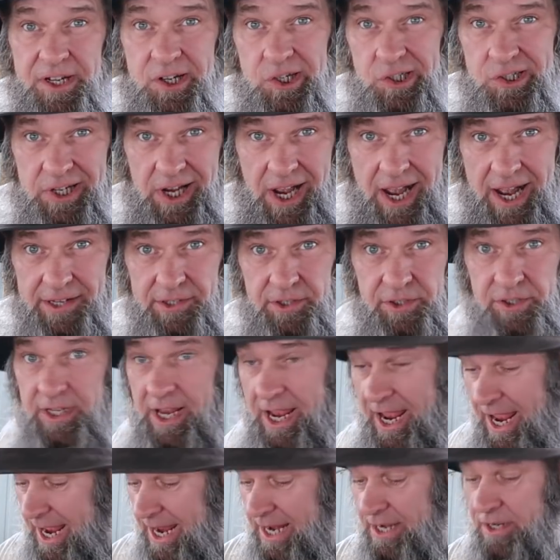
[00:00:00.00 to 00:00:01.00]
the
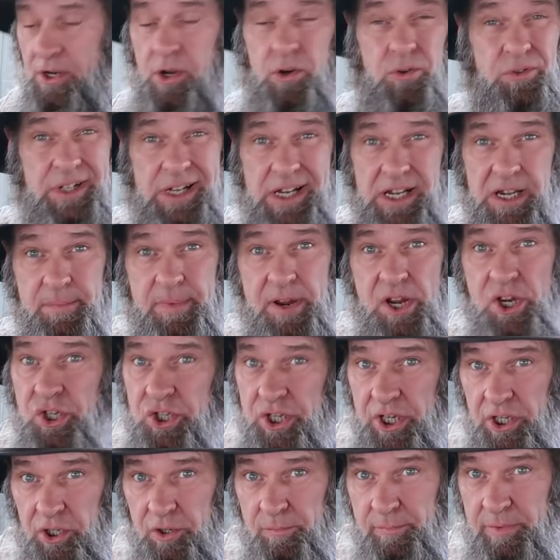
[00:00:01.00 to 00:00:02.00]
Katahdins, A, don't need to be
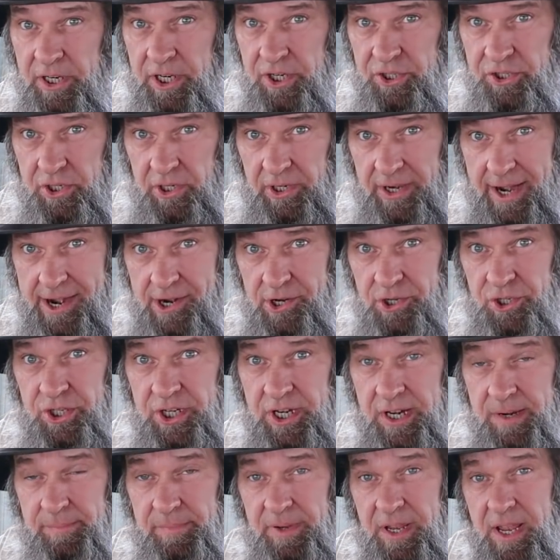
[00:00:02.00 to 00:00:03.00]
sheared because they're hair
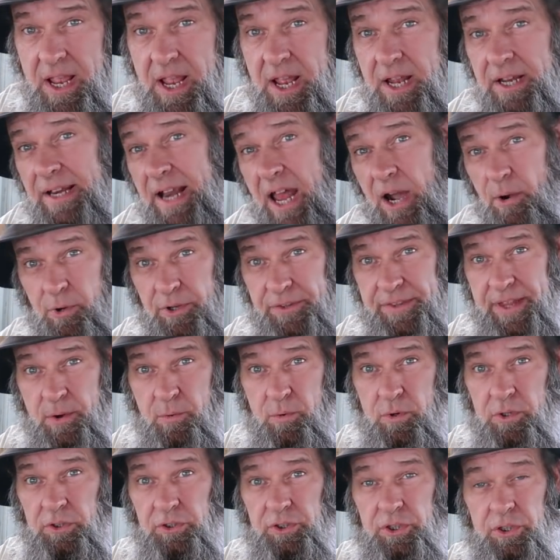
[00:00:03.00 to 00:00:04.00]
sheep. Now what
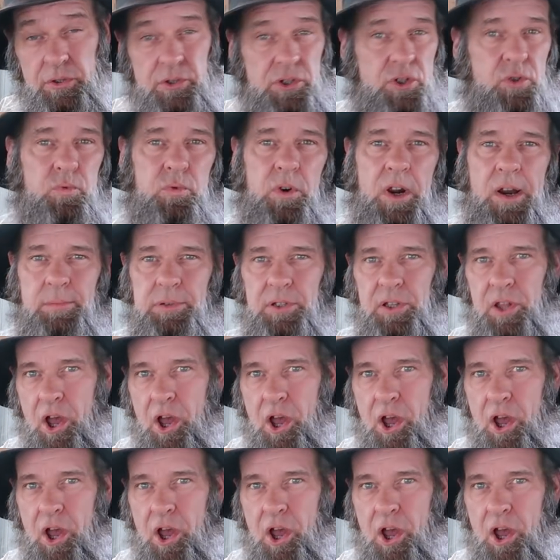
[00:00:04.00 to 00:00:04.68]
they will do is rub